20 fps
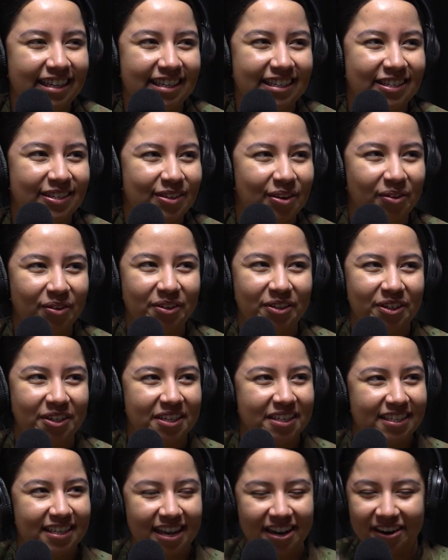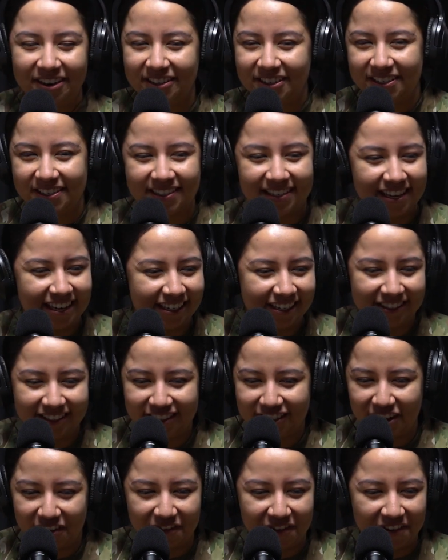soldiers that are just like
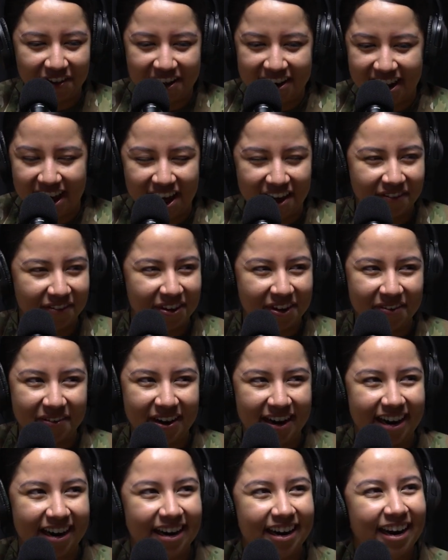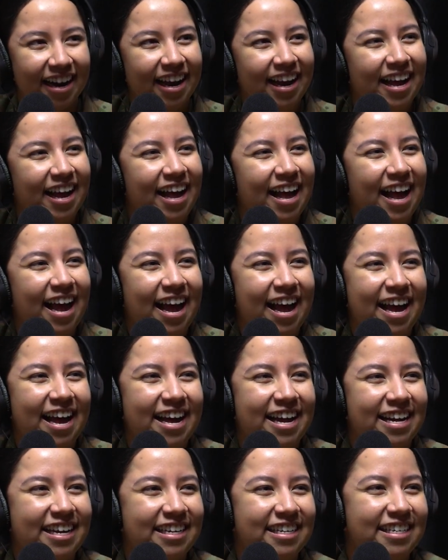shuffling everywhere.
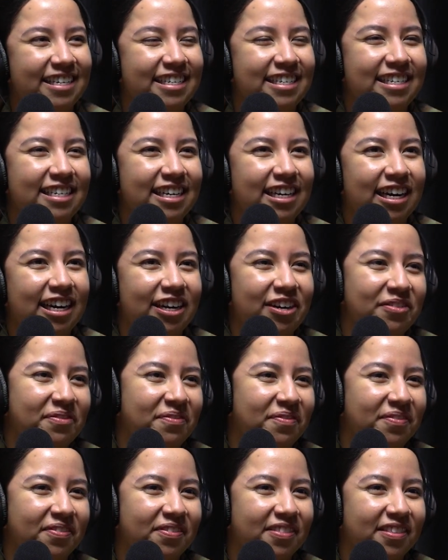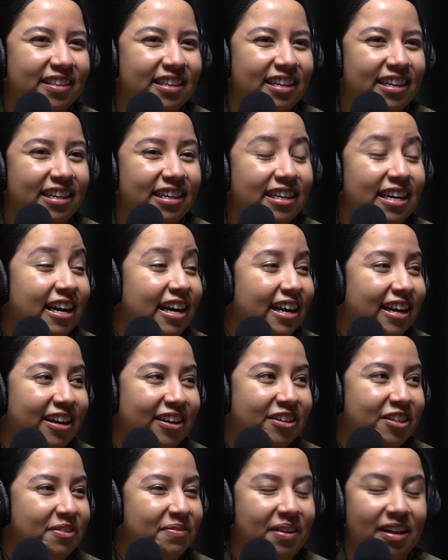And
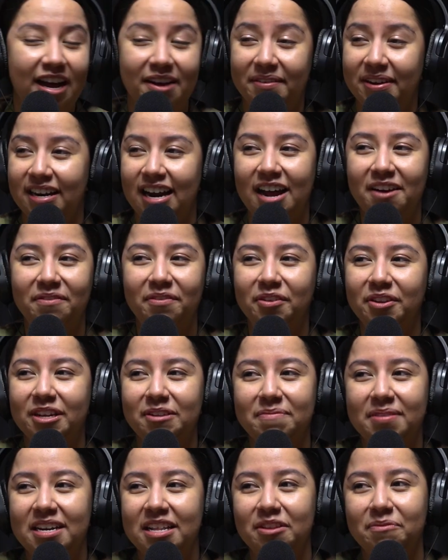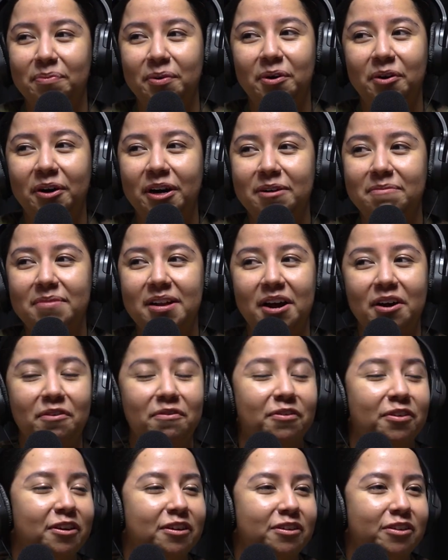ultimately, I mean, I've only been in the program now
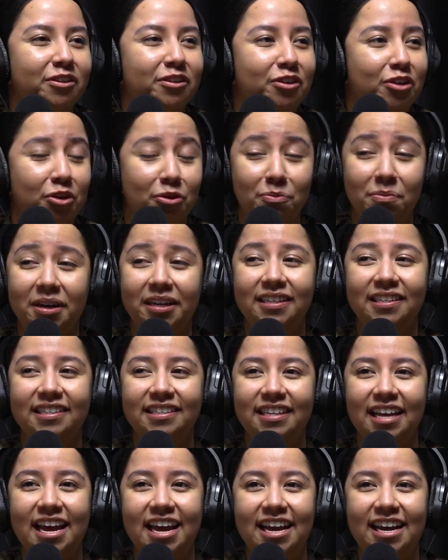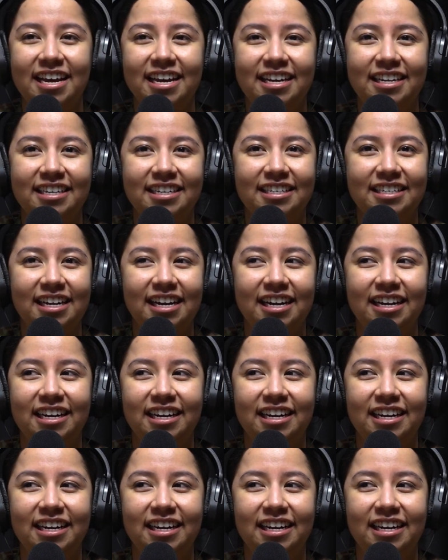for 2 months, and